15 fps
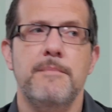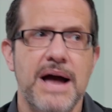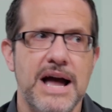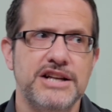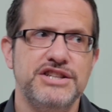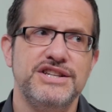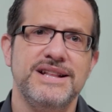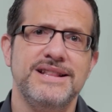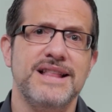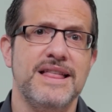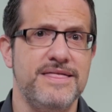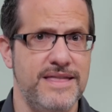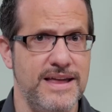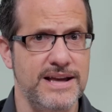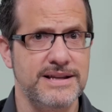Imagining
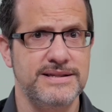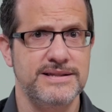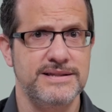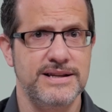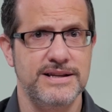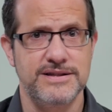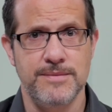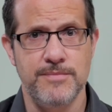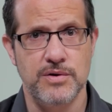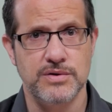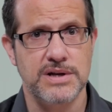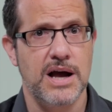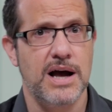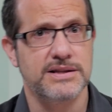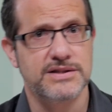that this is the
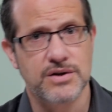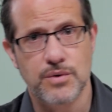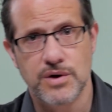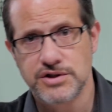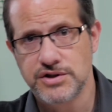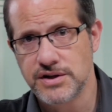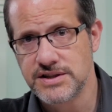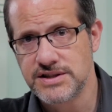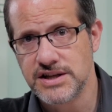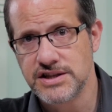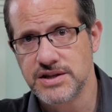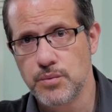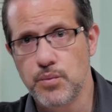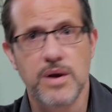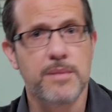most consequential
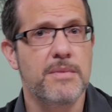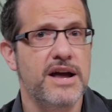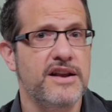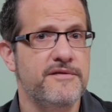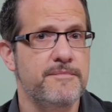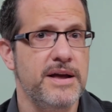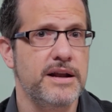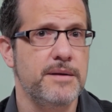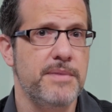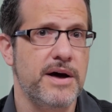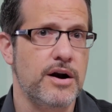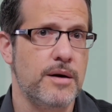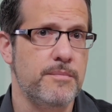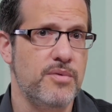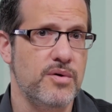decision we might have made
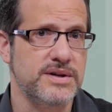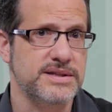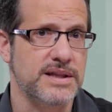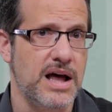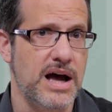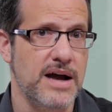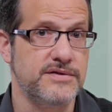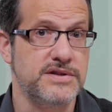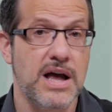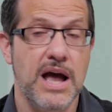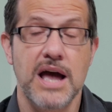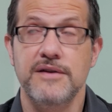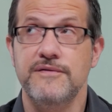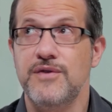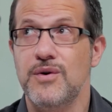about our boys' lives
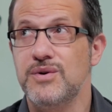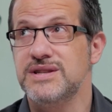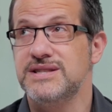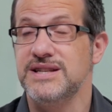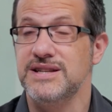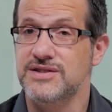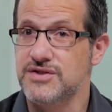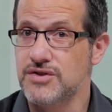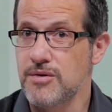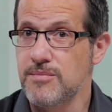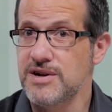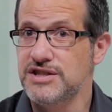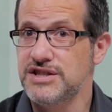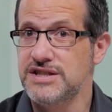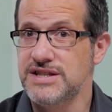and focusing so
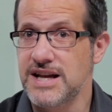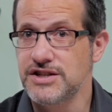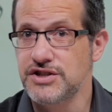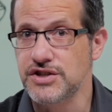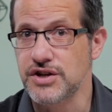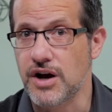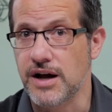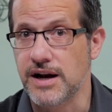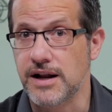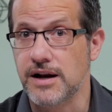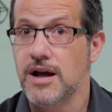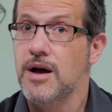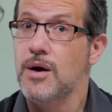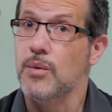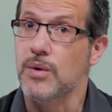much attention on it
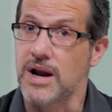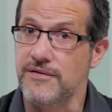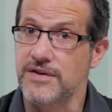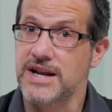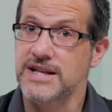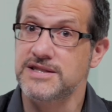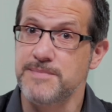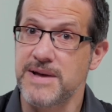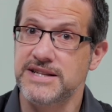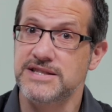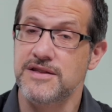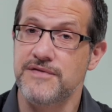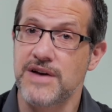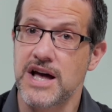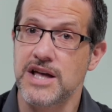what evidence makes
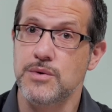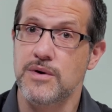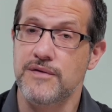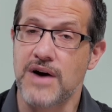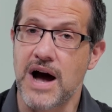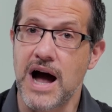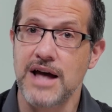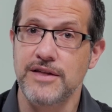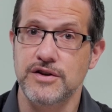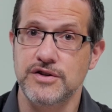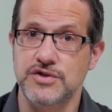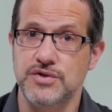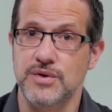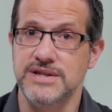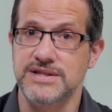the value of either
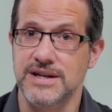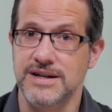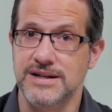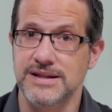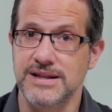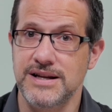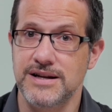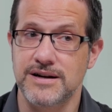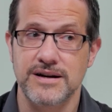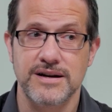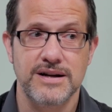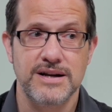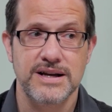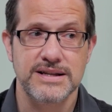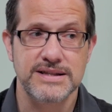choice unclear
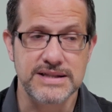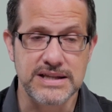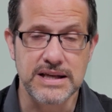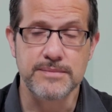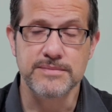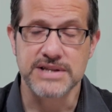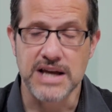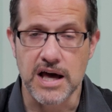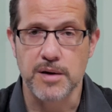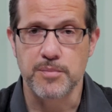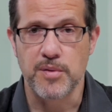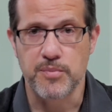seems out of